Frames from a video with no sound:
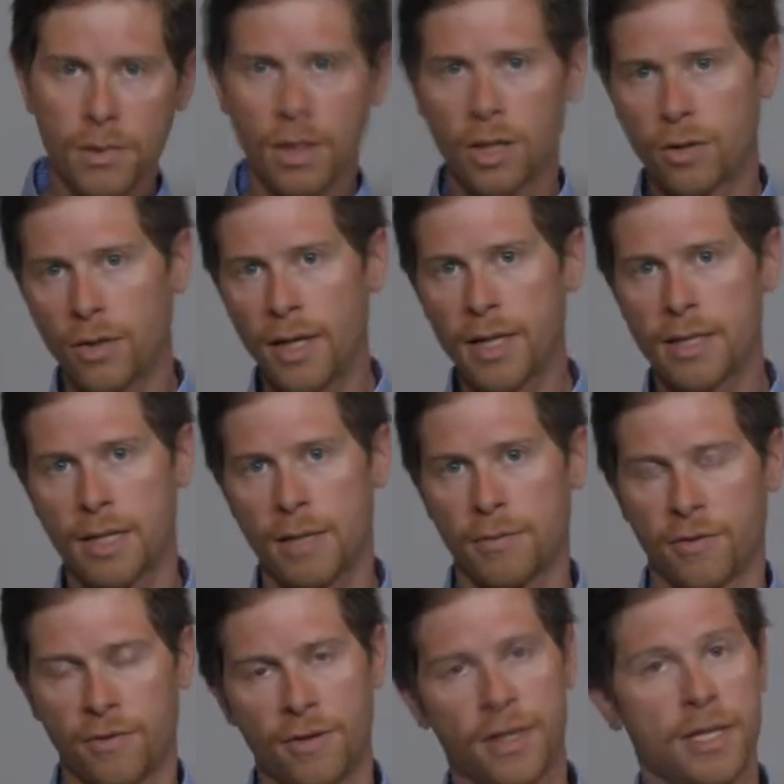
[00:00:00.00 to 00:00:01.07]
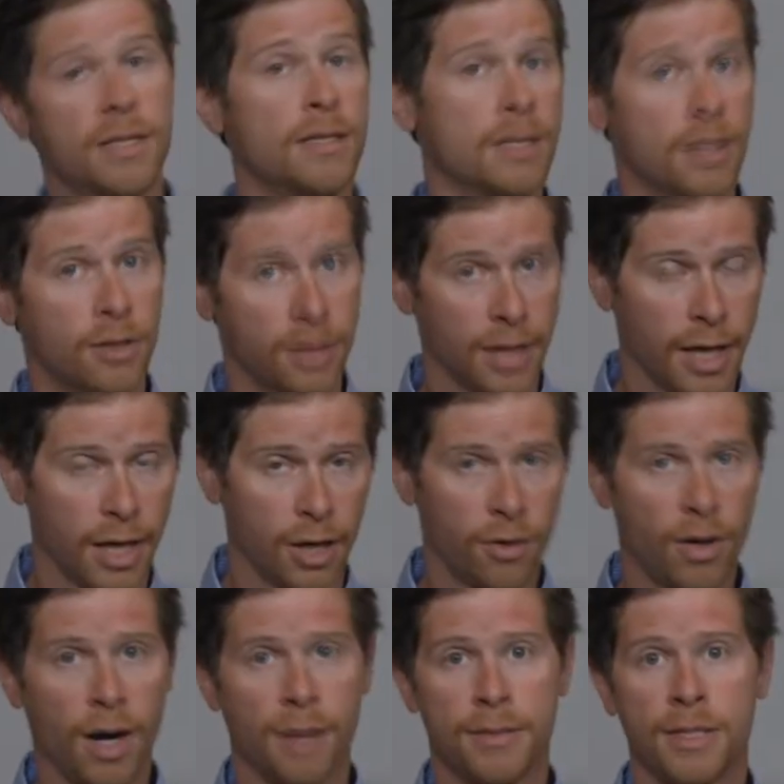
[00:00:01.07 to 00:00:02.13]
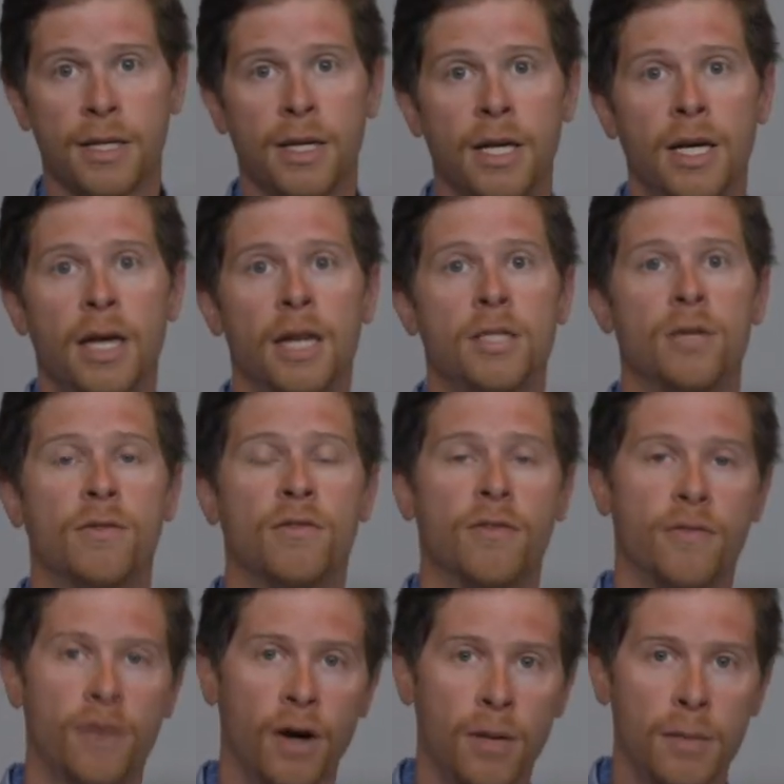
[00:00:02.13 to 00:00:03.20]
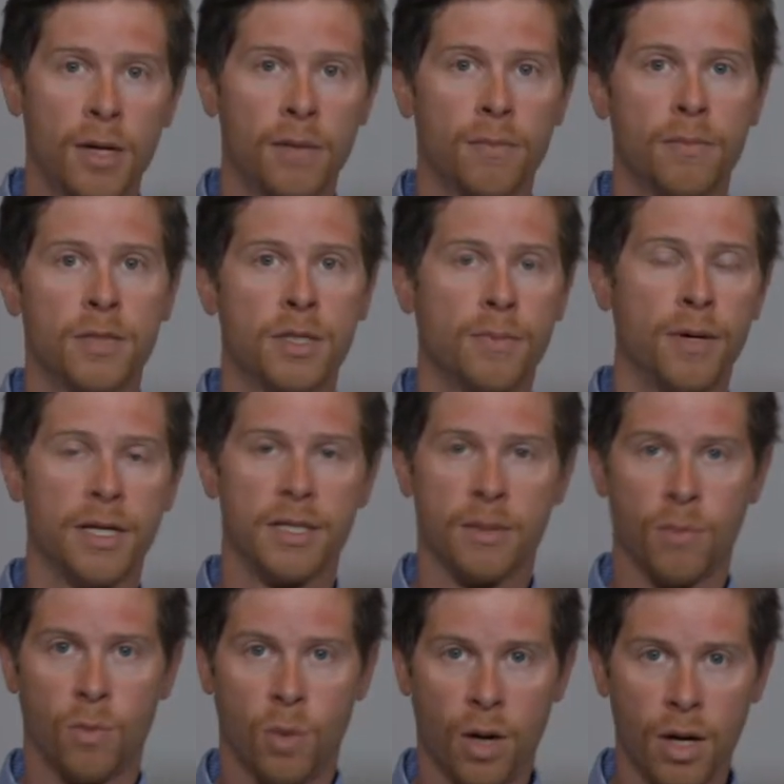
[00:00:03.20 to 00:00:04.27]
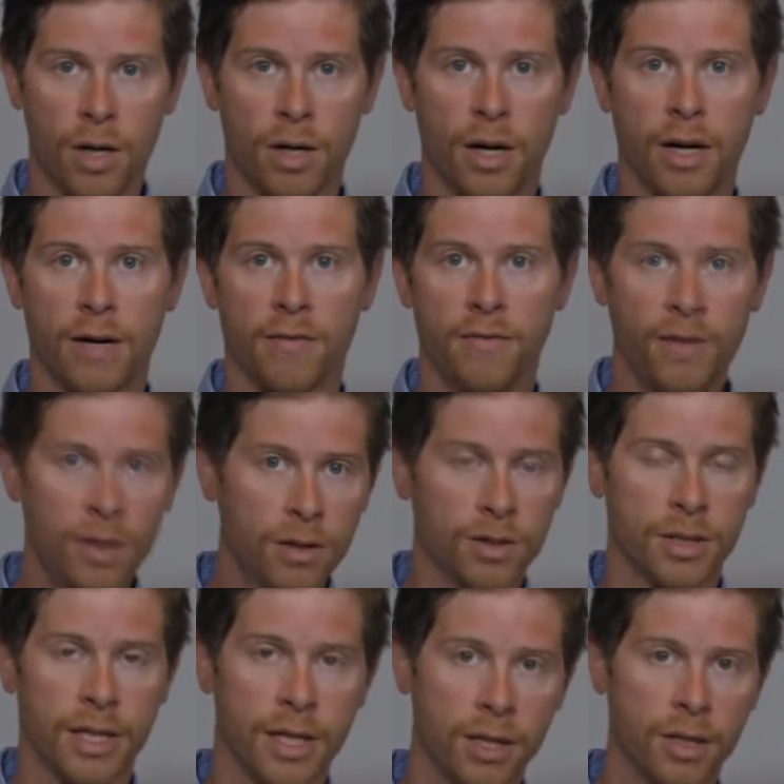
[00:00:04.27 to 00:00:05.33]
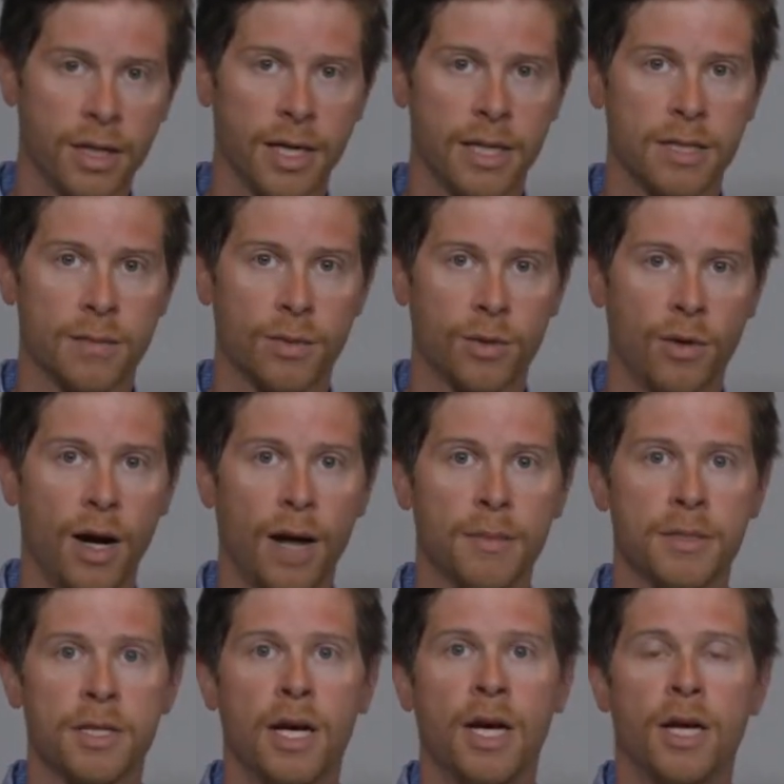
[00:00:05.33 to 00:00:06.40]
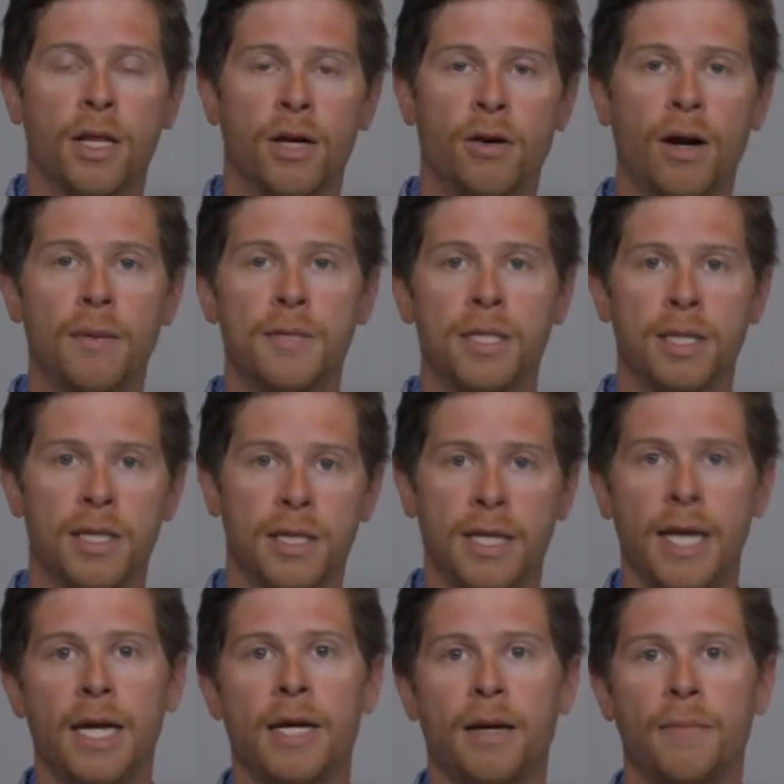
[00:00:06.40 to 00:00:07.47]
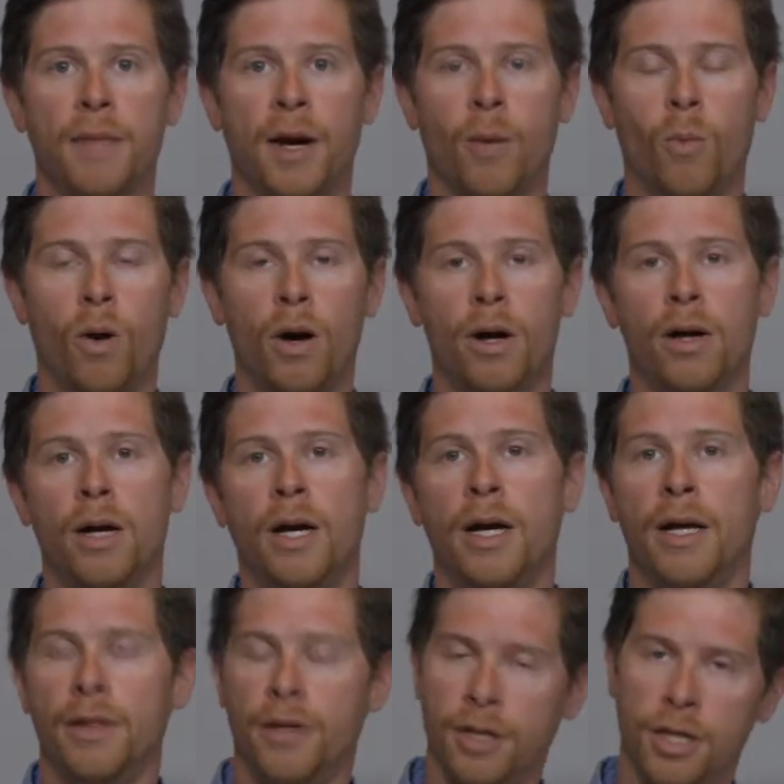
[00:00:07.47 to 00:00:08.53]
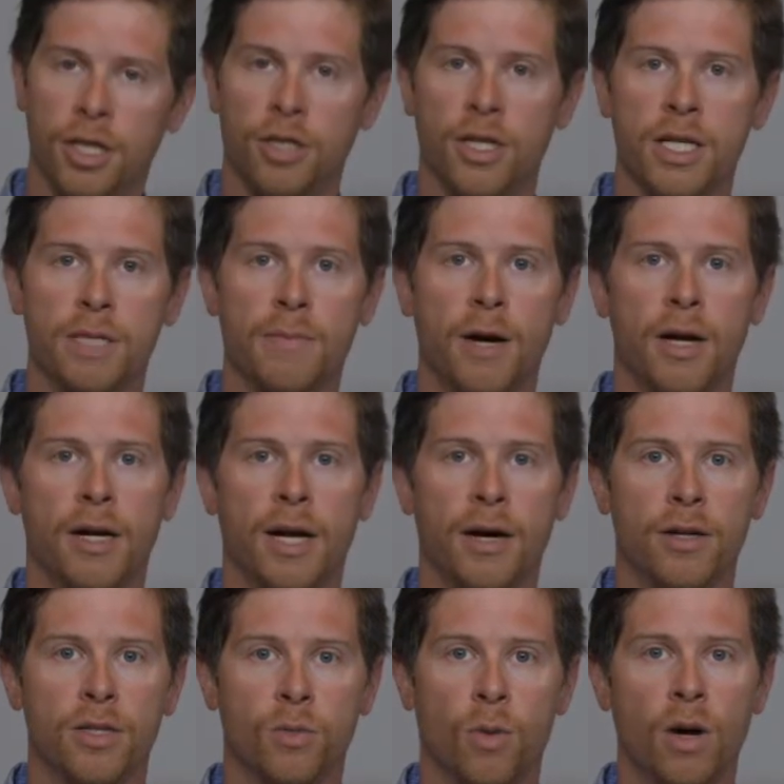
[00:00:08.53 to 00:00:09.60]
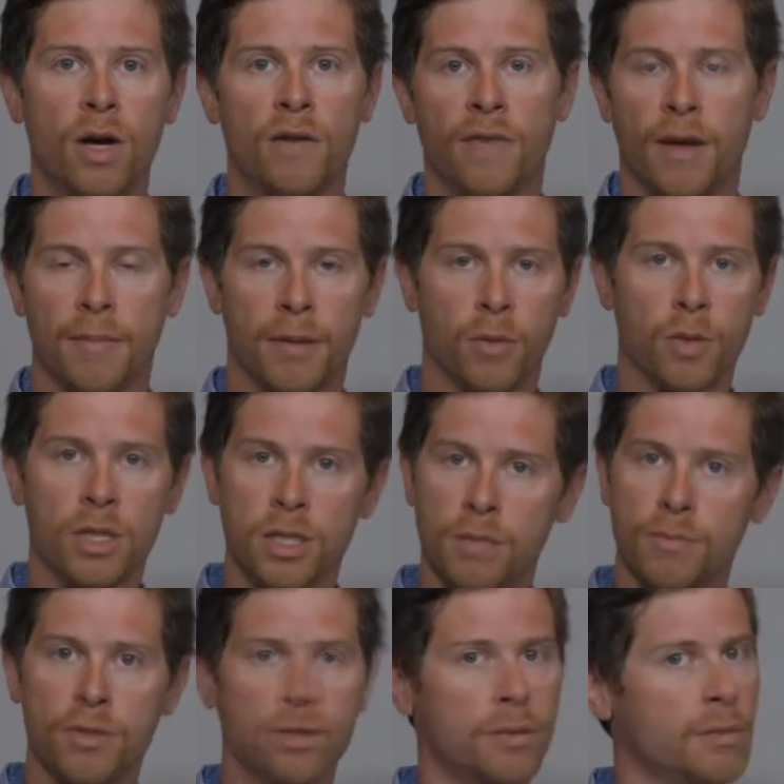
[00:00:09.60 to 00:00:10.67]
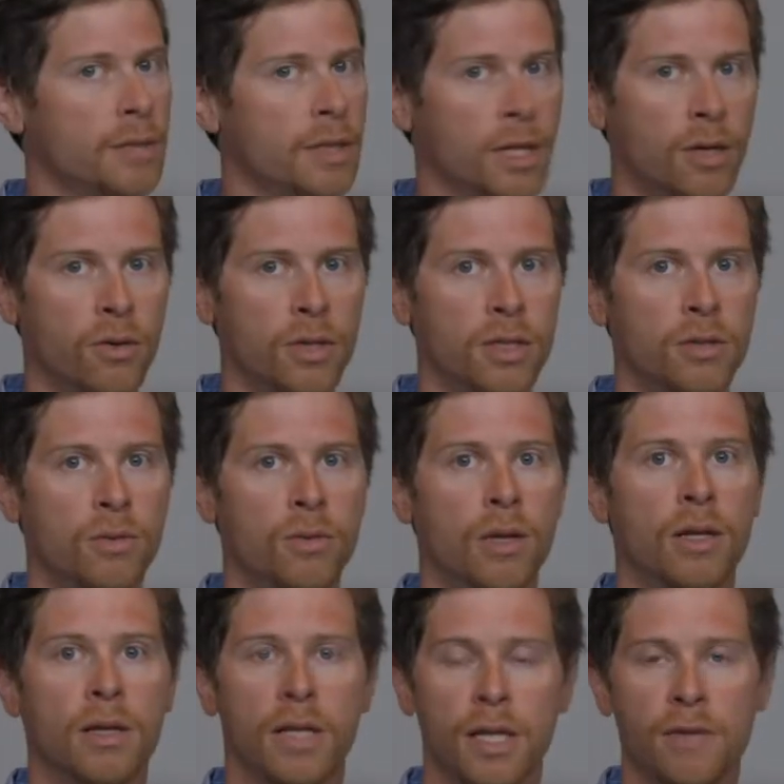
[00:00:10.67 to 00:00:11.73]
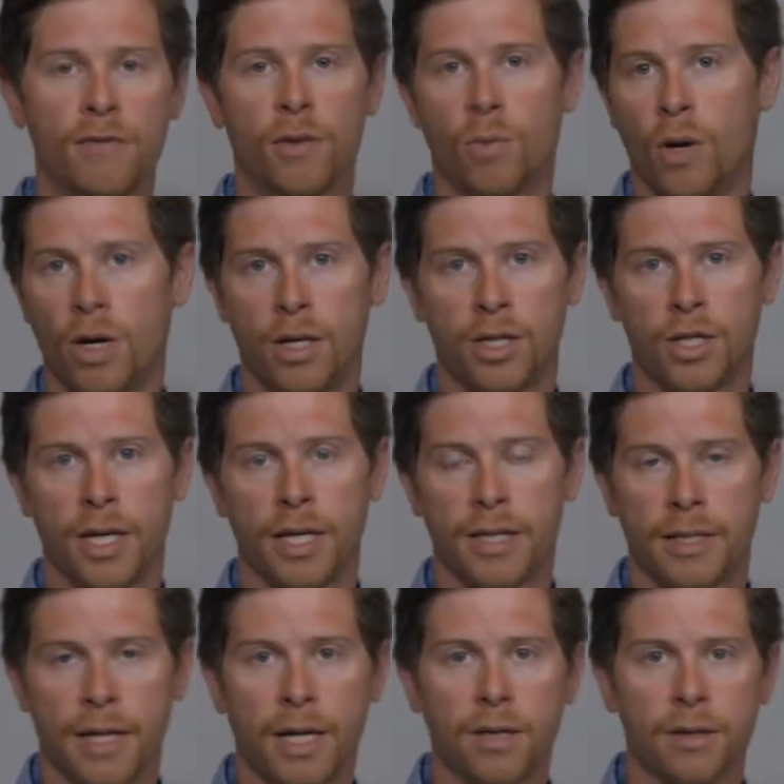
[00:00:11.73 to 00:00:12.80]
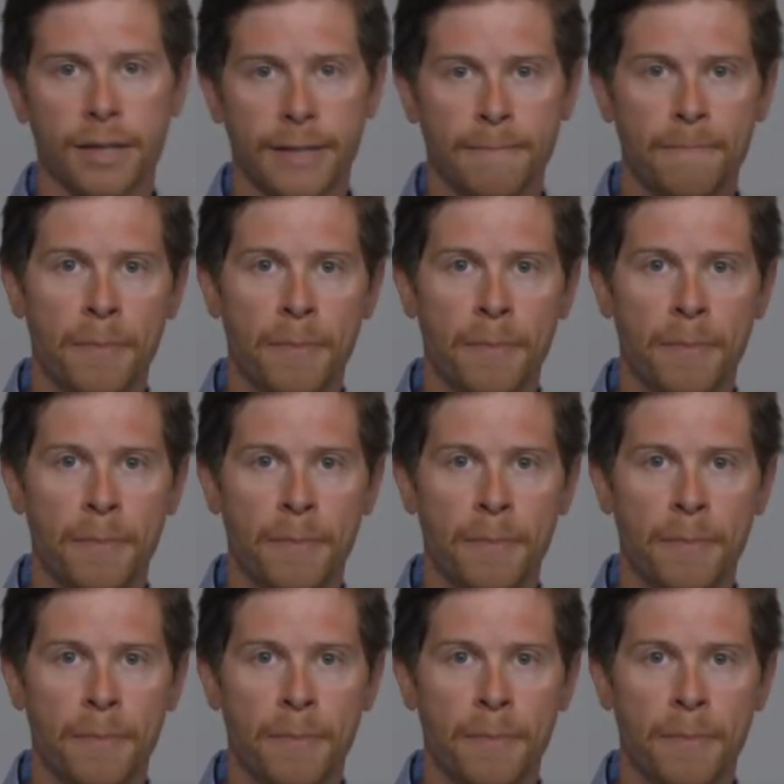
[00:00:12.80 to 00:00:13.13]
A great example for this is irrigating crops. So if a farmer sprays some water on a field to irrigate some crops, the crops are going to take up that water, and they're going to transpire it out as water vapor, which is presumably going to leave the watershed entirely.